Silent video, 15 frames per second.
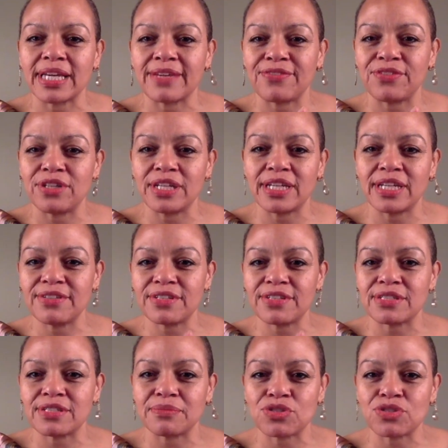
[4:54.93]
if you can give us
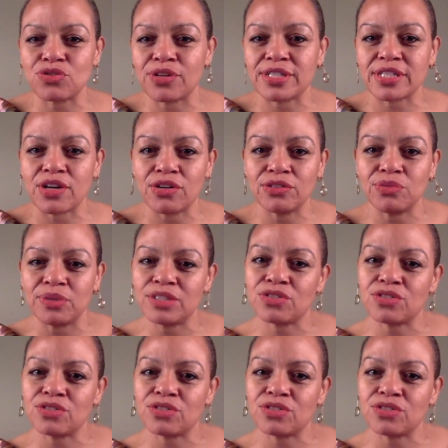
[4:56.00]
some stories, I heard one